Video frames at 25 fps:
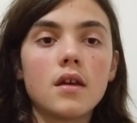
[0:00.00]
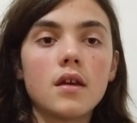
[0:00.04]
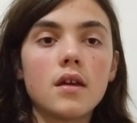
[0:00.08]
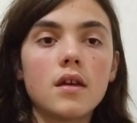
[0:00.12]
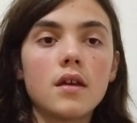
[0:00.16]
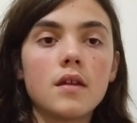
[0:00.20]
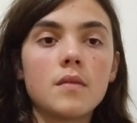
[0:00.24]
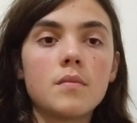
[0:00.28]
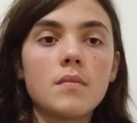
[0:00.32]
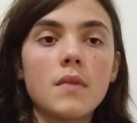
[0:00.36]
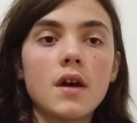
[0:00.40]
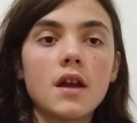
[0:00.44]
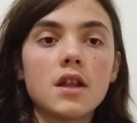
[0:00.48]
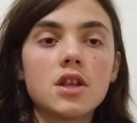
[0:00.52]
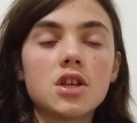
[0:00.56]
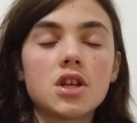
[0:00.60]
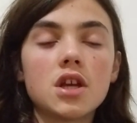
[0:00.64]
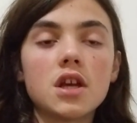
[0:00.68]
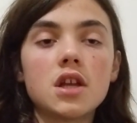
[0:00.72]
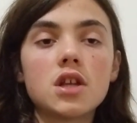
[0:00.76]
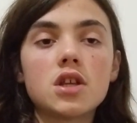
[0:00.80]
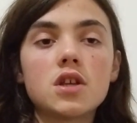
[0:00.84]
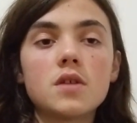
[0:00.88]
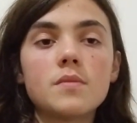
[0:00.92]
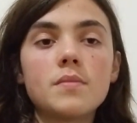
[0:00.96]
It might
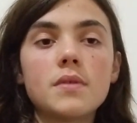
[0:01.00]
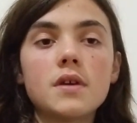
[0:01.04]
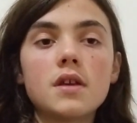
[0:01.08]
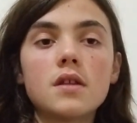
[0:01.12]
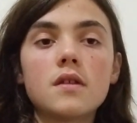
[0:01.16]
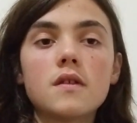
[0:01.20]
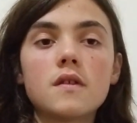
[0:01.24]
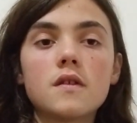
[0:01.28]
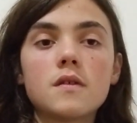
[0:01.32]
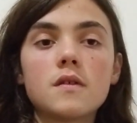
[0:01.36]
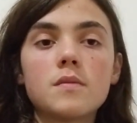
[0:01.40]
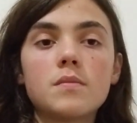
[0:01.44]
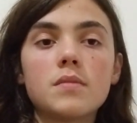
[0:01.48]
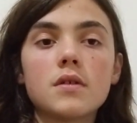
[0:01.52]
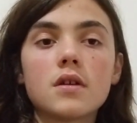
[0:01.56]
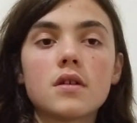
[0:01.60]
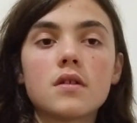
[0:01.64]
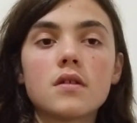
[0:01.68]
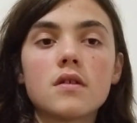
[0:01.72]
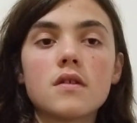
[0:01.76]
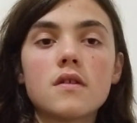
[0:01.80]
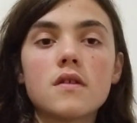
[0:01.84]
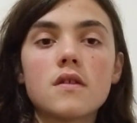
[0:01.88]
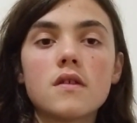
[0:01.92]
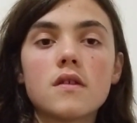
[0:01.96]
change a bit
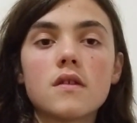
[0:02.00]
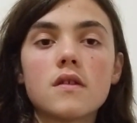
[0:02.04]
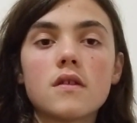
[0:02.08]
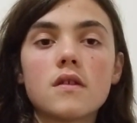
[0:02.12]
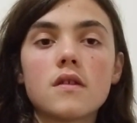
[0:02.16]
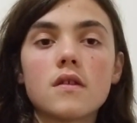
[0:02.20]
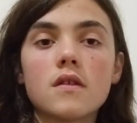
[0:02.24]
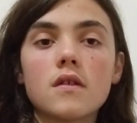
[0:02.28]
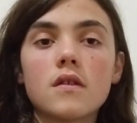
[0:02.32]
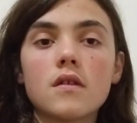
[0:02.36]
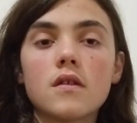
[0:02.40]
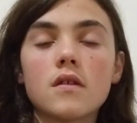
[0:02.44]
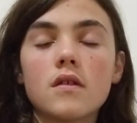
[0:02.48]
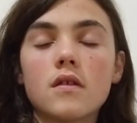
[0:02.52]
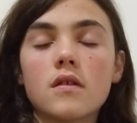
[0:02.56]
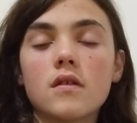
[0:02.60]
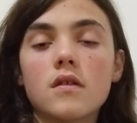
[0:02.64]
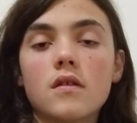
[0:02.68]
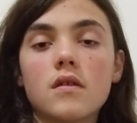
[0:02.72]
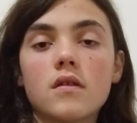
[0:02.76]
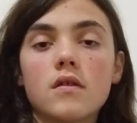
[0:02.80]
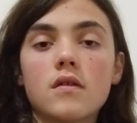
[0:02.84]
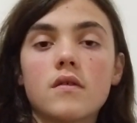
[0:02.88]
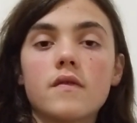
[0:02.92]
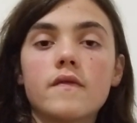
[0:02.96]
because
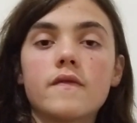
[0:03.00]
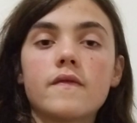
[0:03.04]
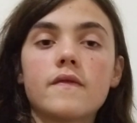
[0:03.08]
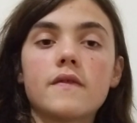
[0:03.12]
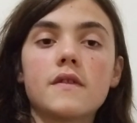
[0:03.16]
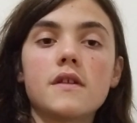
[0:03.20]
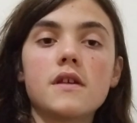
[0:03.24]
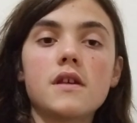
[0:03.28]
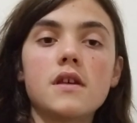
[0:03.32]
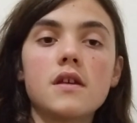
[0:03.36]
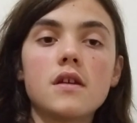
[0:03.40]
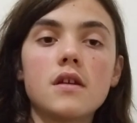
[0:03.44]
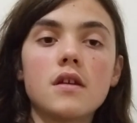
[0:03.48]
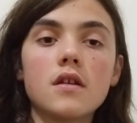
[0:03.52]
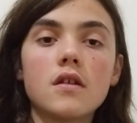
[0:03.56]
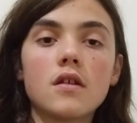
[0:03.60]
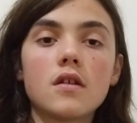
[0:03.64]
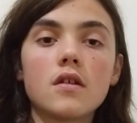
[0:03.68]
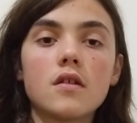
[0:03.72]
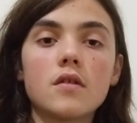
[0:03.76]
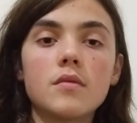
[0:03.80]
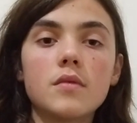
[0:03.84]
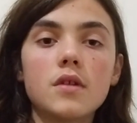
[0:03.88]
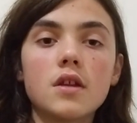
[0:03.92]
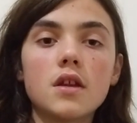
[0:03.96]
of the
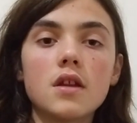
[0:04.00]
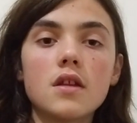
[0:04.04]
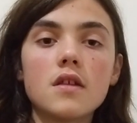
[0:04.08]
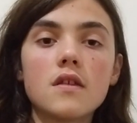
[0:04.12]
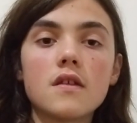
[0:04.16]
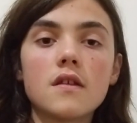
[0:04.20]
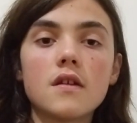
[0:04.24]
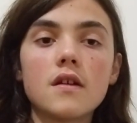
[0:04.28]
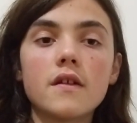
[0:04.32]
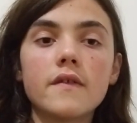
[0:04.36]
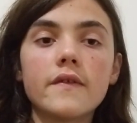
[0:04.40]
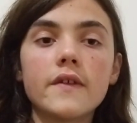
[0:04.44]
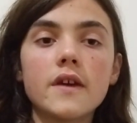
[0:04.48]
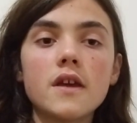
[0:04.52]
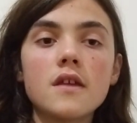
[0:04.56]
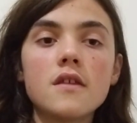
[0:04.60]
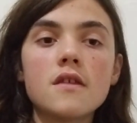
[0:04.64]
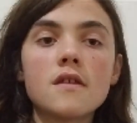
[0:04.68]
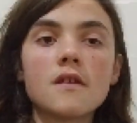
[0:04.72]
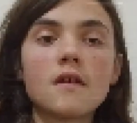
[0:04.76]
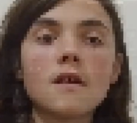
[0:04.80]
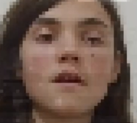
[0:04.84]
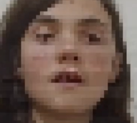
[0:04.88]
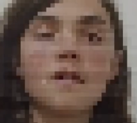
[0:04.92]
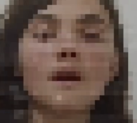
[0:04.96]
community
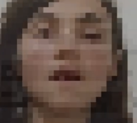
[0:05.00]
surveys.